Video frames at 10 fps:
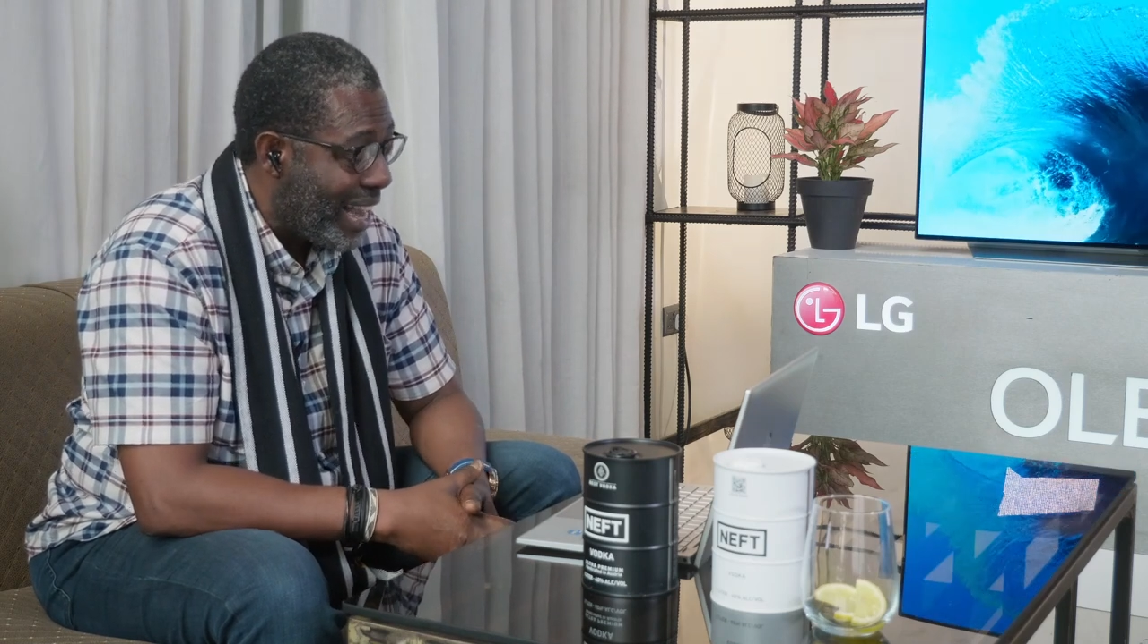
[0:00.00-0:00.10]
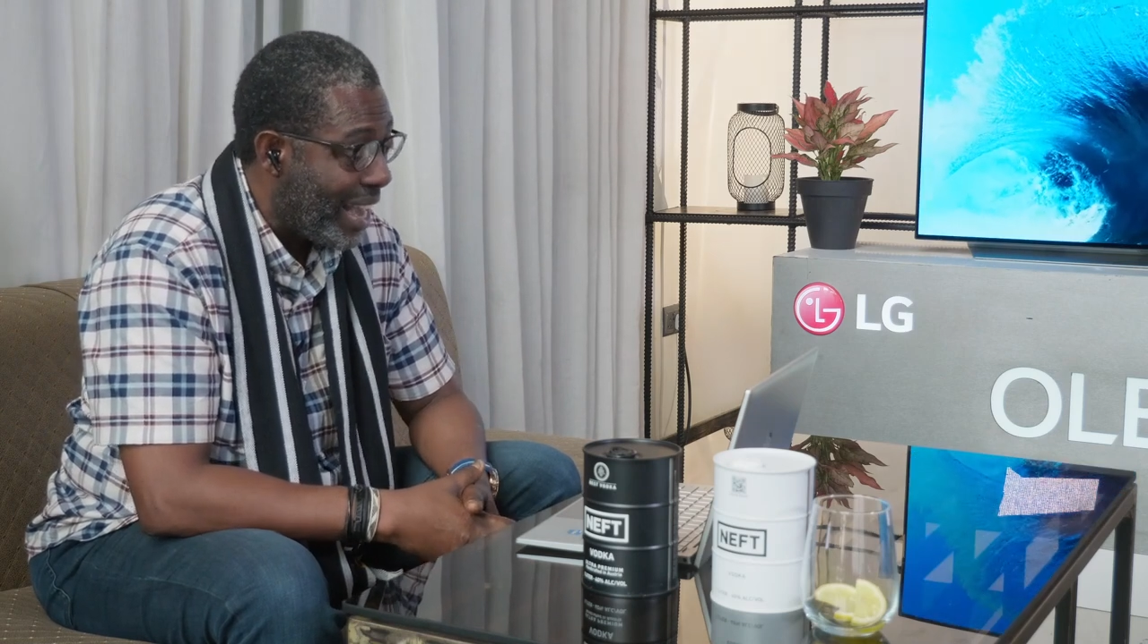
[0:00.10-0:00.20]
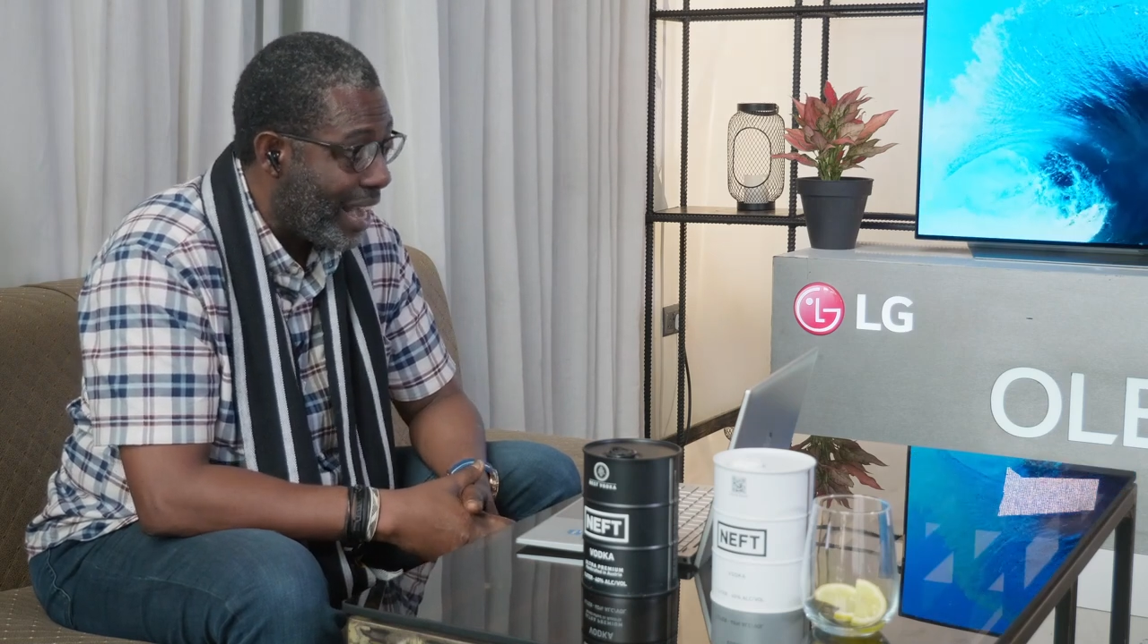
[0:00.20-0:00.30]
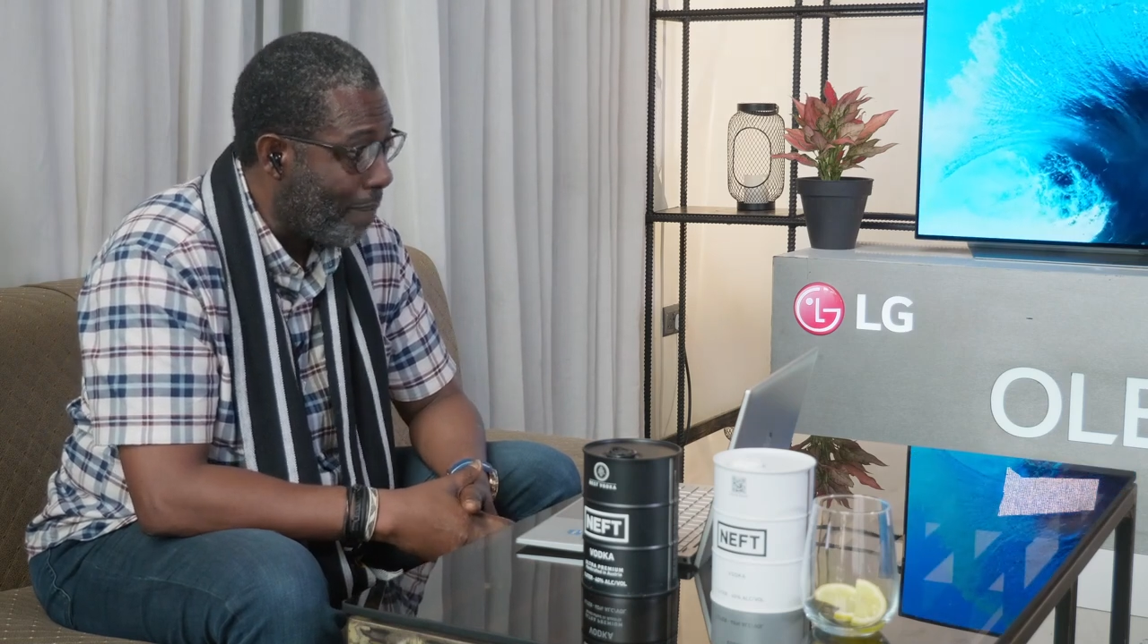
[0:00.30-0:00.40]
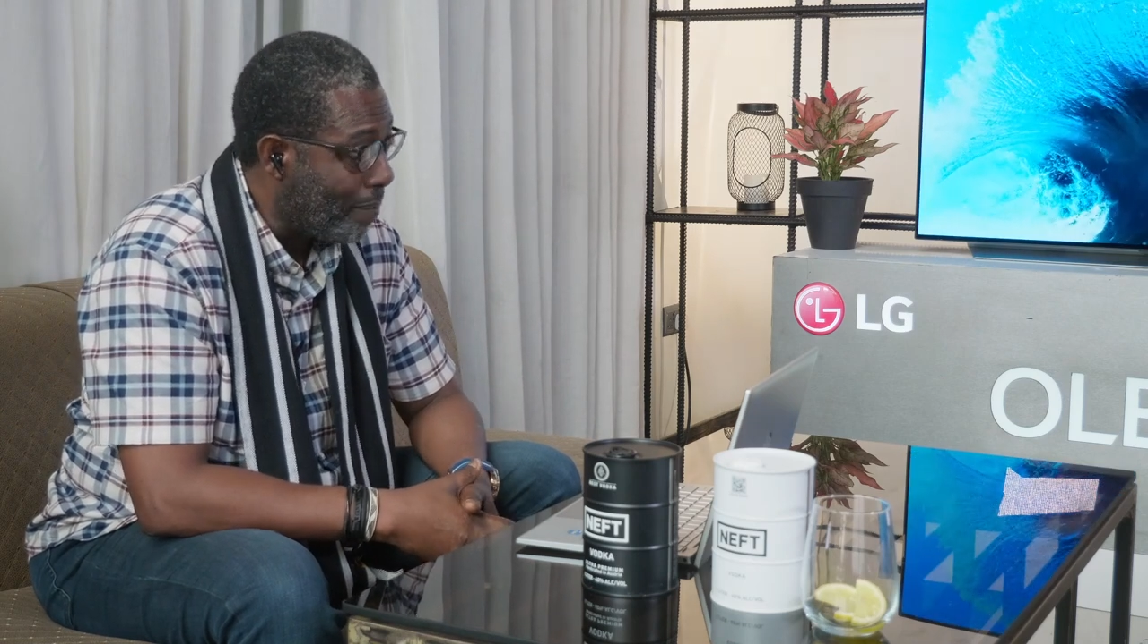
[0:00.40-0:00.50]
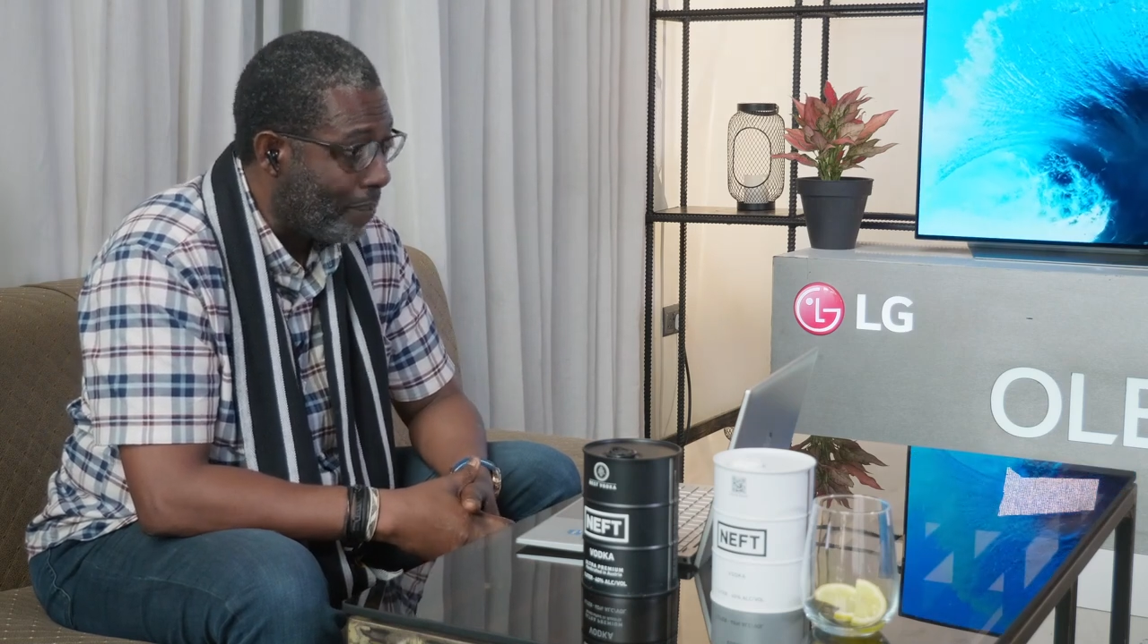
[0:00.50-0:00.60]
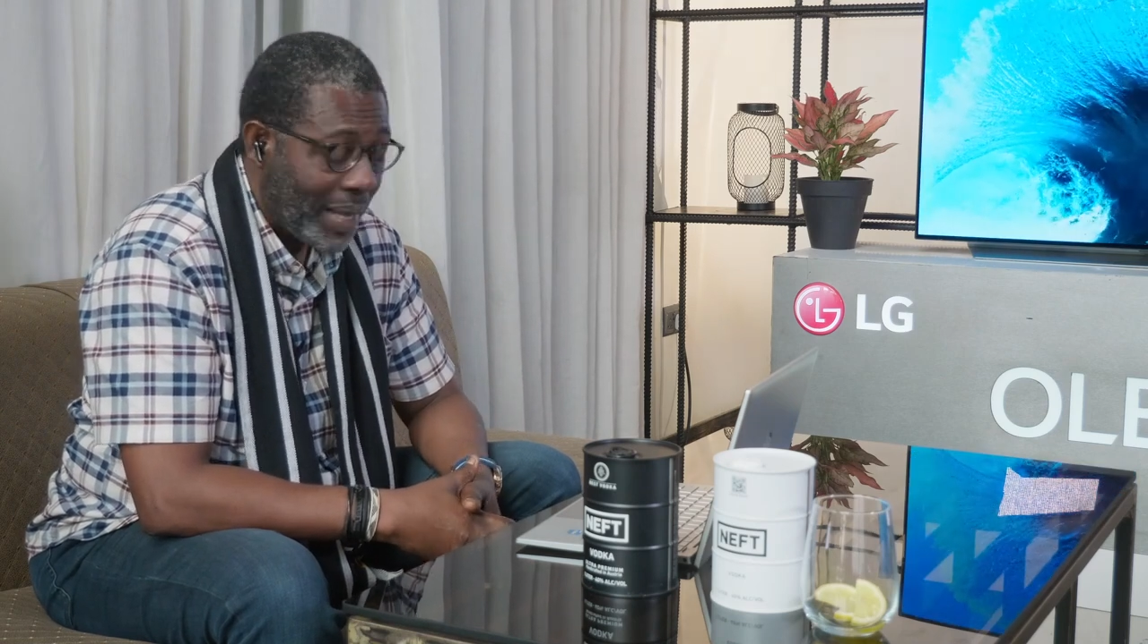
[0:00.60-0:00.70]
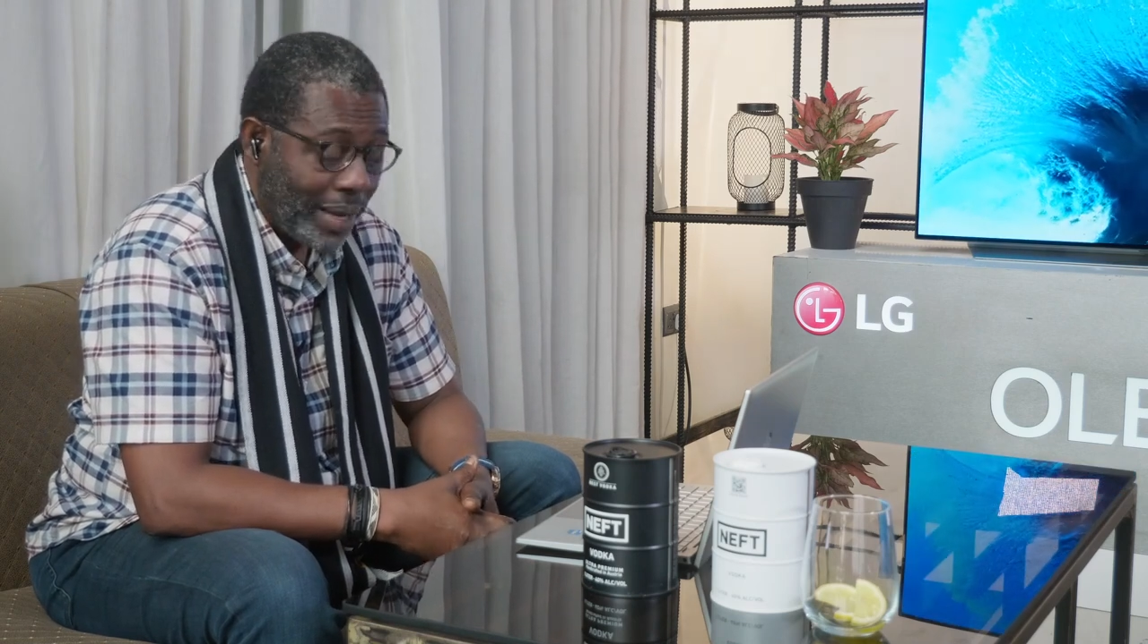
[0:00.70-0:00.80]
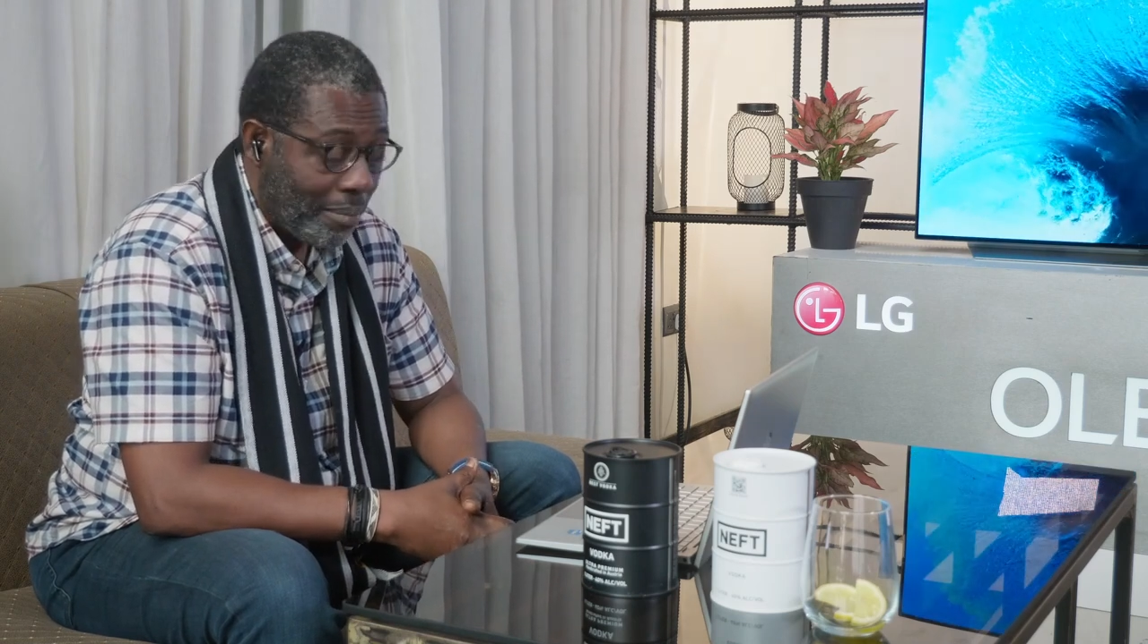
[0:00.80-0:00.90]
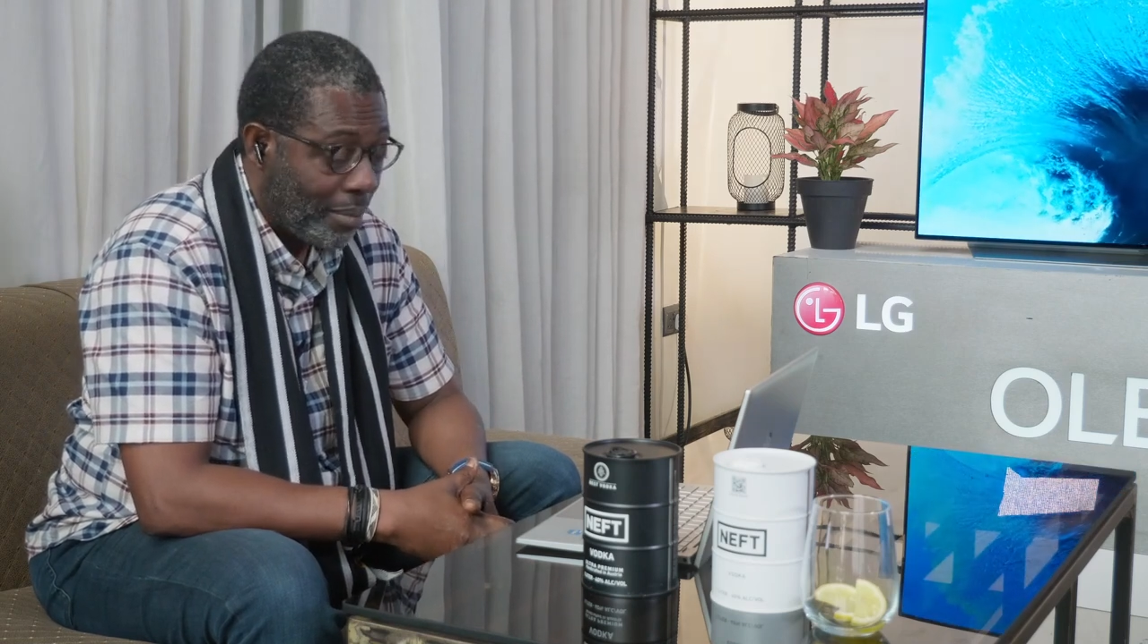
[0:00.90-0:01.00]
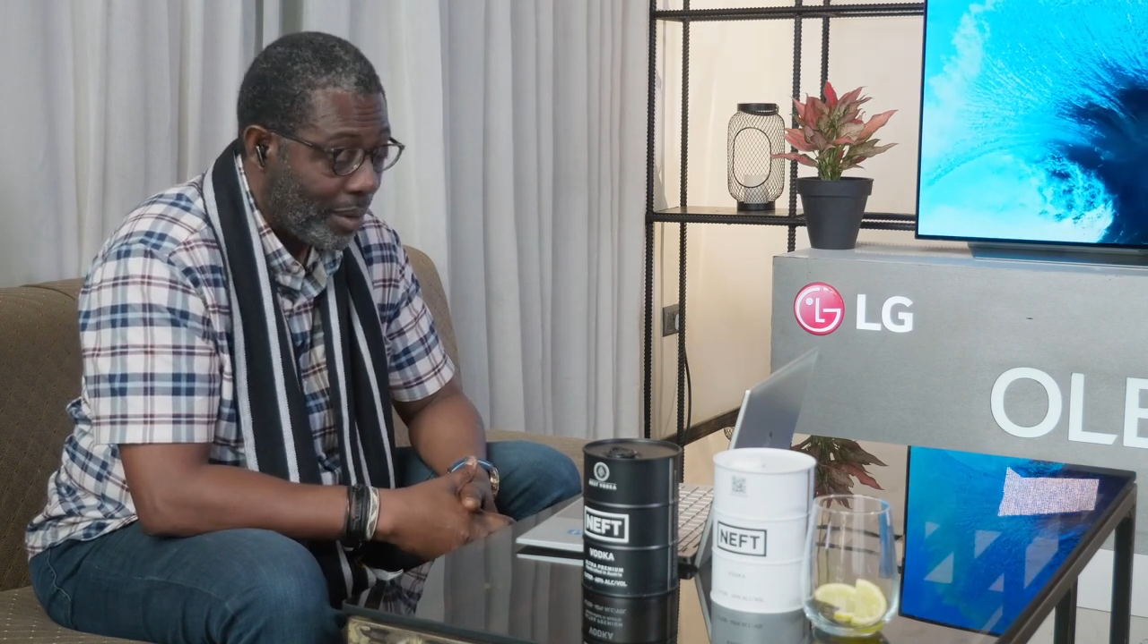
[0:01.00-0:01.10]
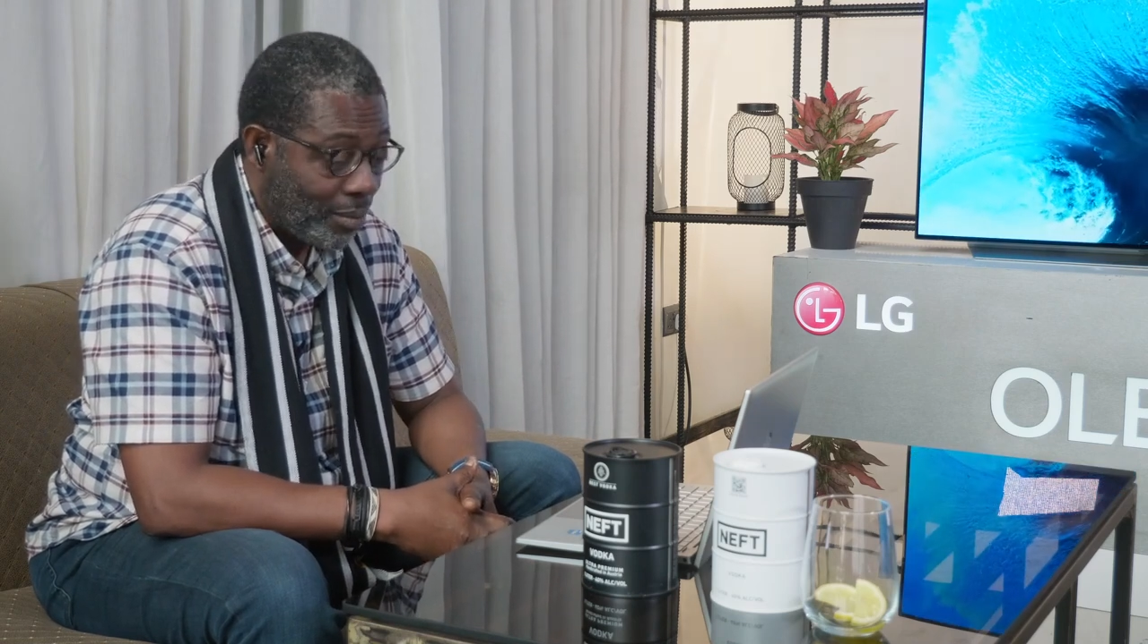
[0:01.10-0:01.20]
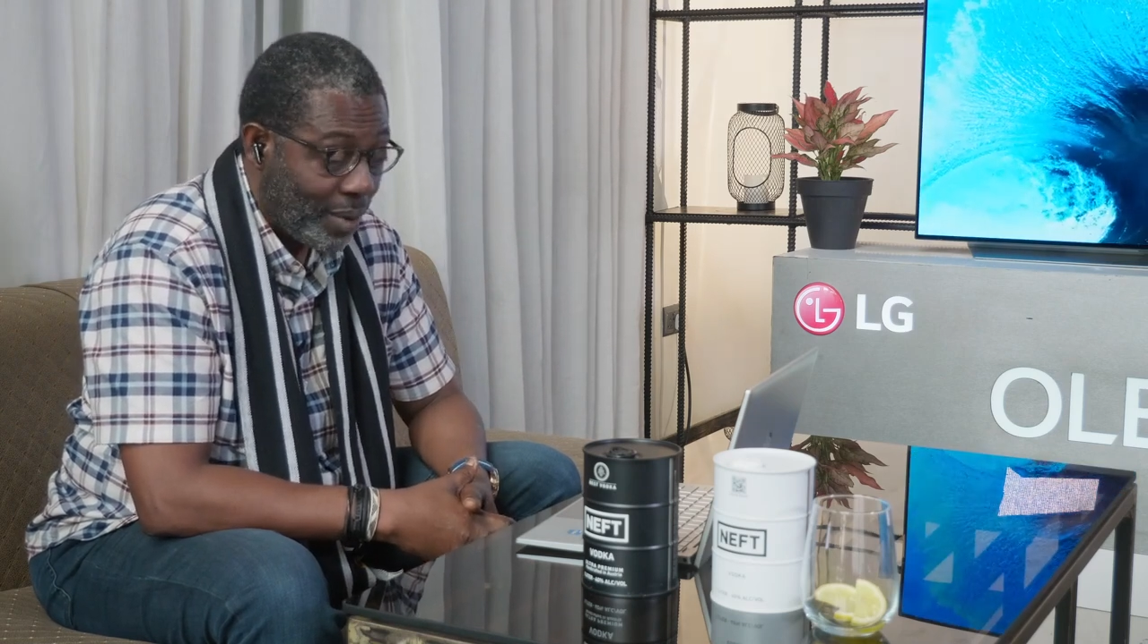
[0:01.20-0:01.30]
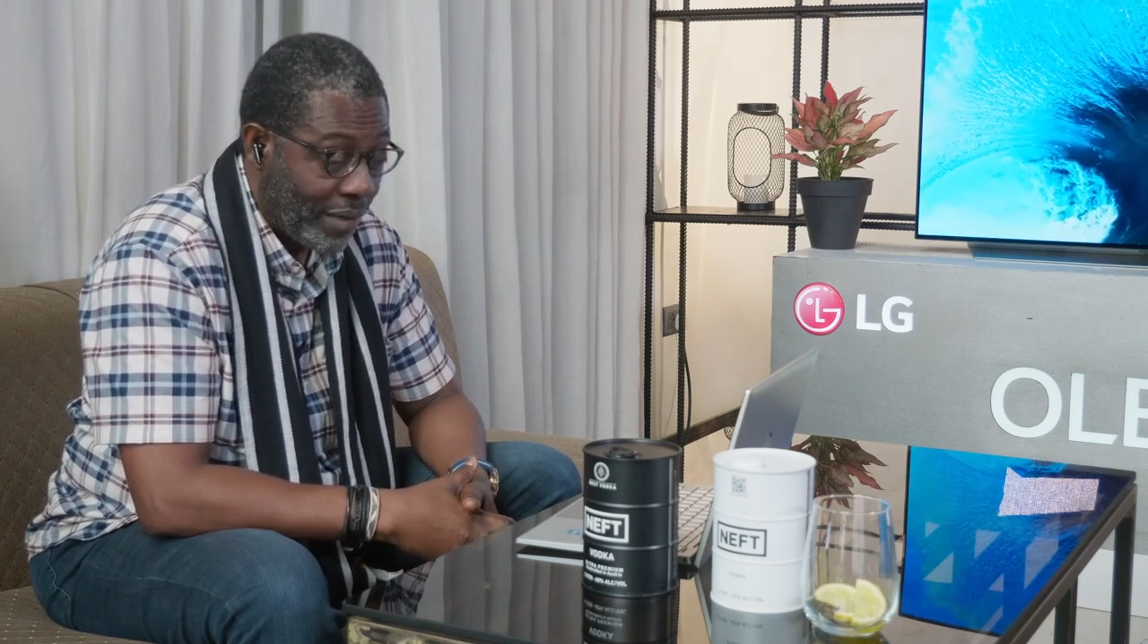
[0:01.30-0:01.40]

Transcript: But